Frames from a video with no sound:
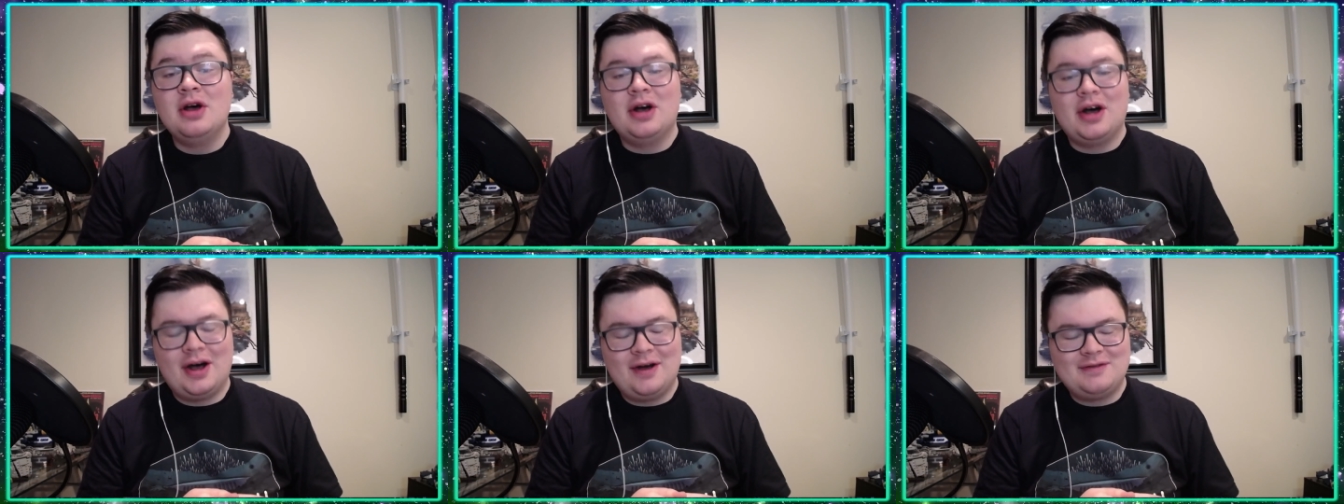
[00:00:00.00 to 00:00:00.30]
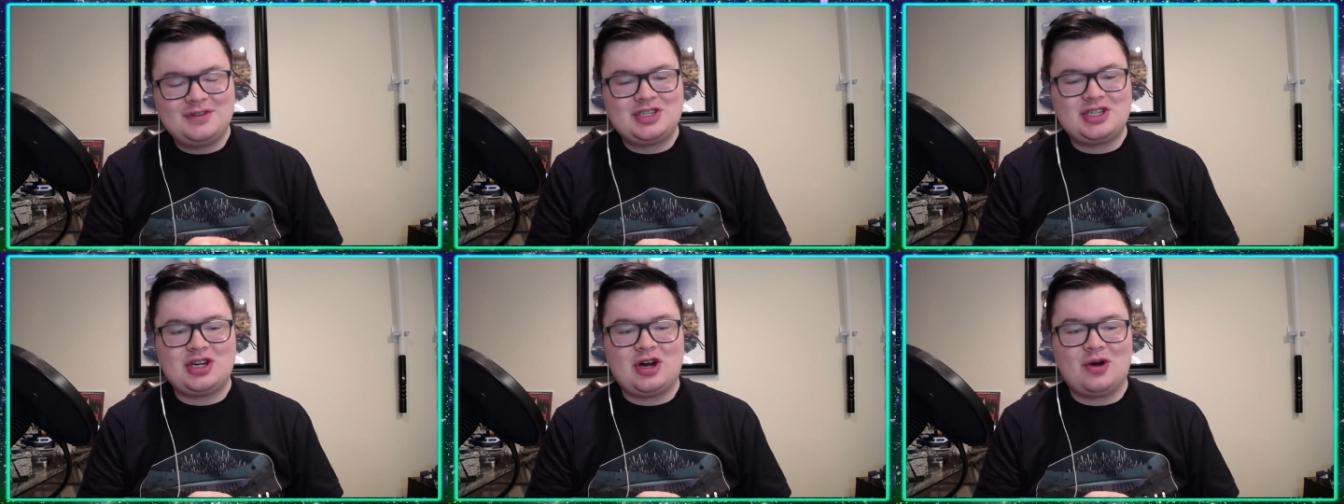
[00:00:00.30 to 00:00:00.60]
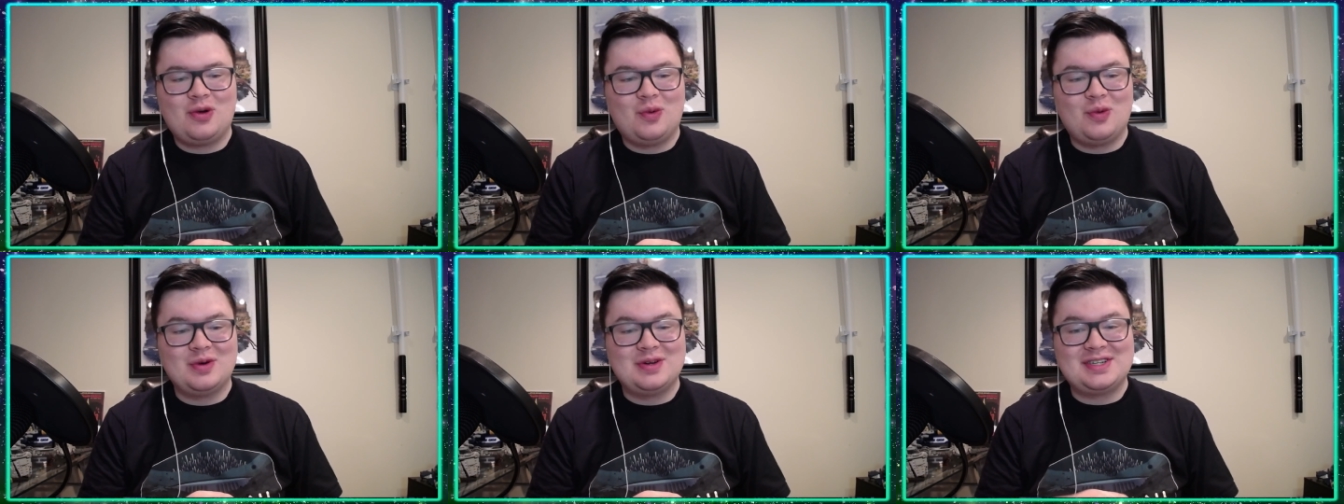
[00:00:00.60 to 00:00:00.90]
of
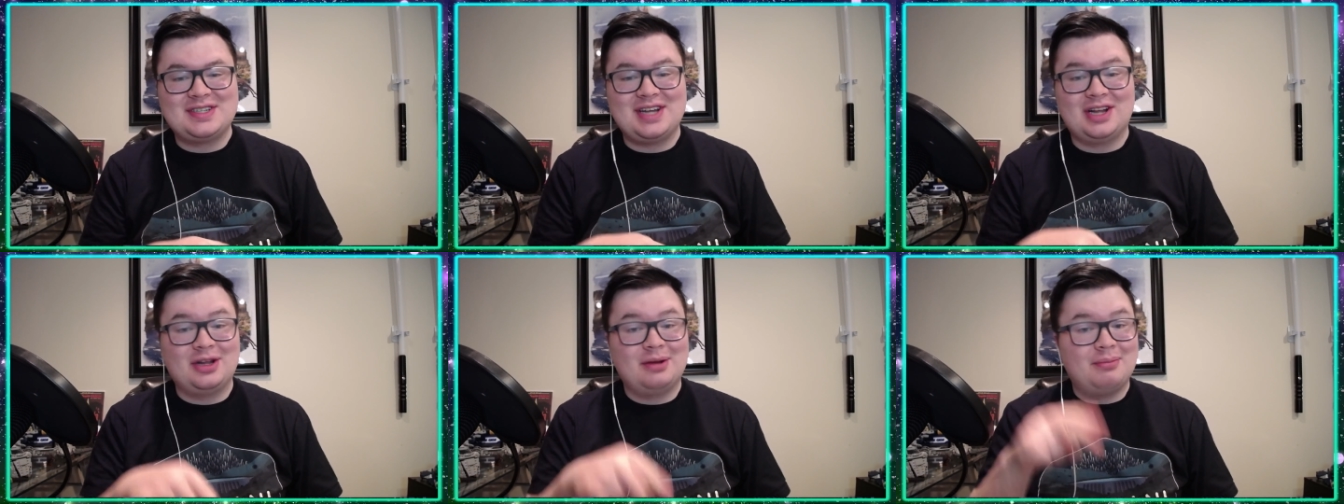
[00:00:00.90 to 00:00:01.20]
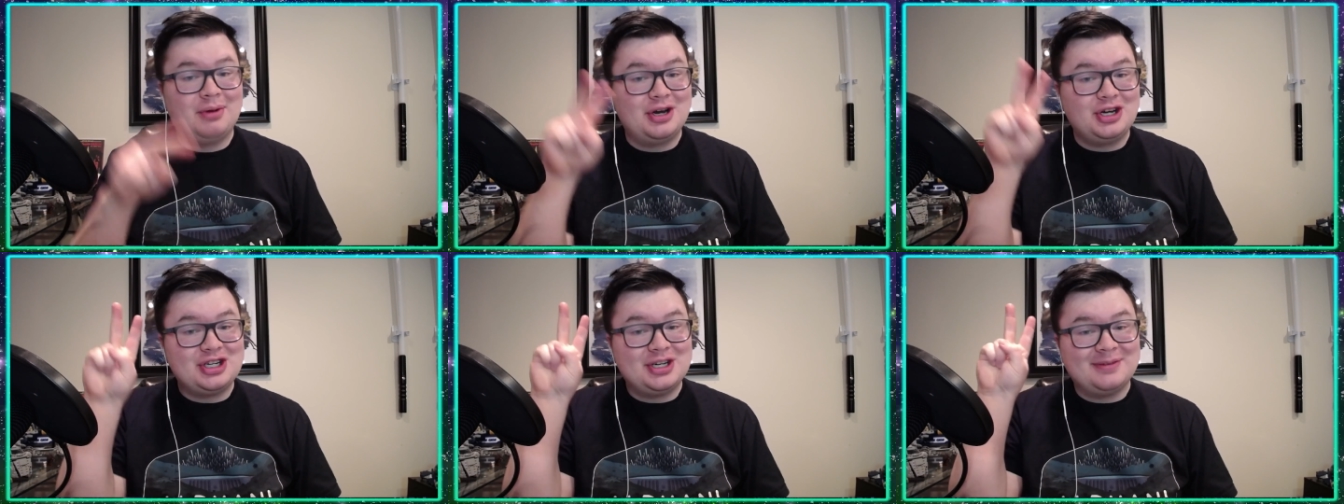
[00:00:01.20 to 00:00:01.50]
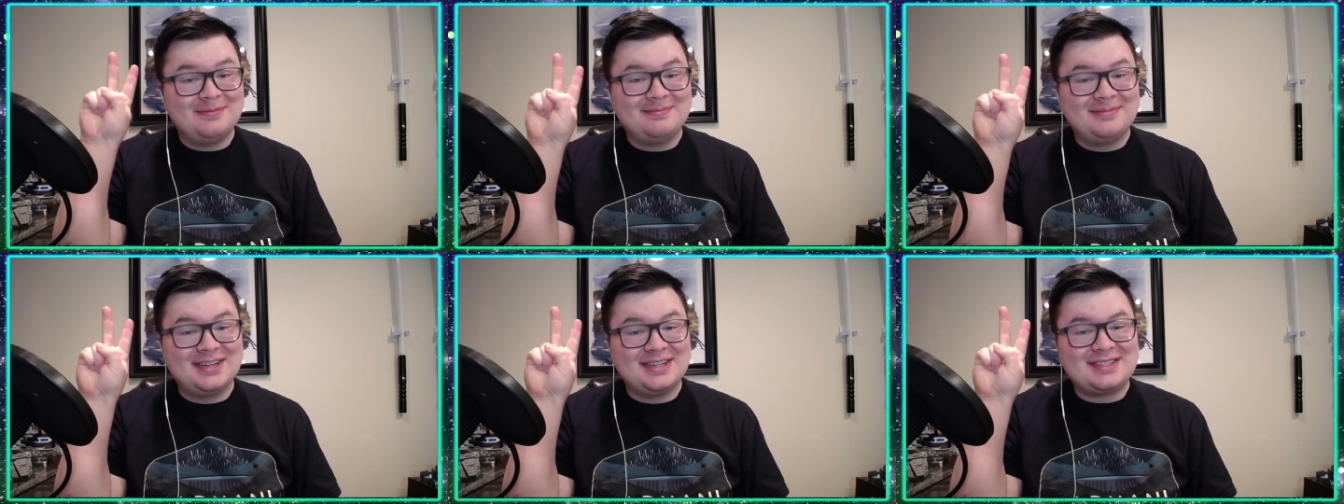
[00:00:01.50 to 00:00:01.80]
Star Wars Celebration.
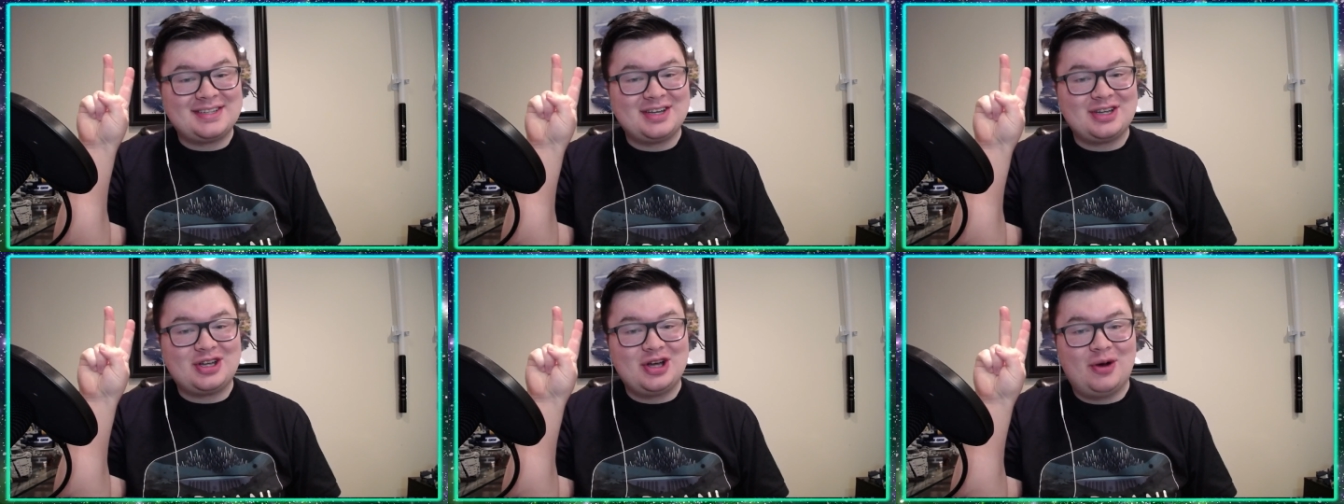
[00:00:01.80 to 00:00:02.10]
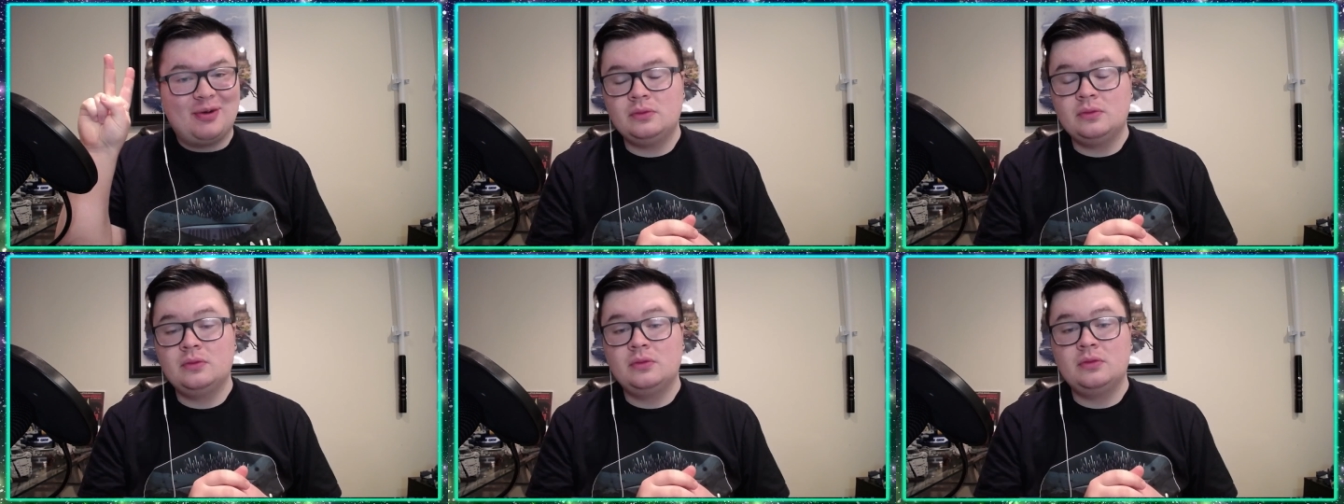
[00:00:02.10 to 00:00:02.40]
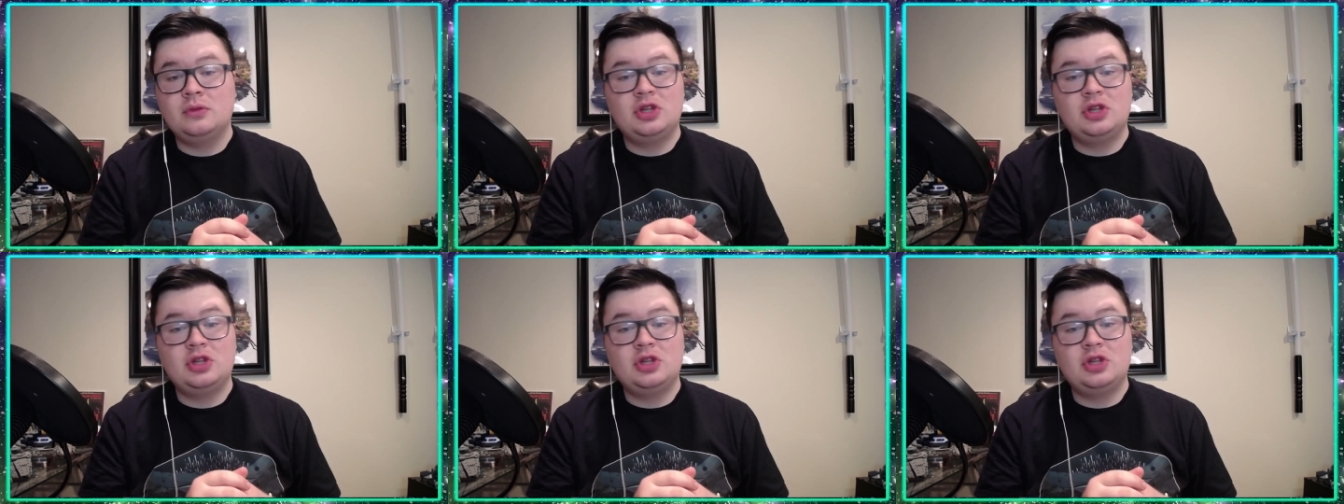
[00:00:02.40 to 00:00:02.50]
Let's get going.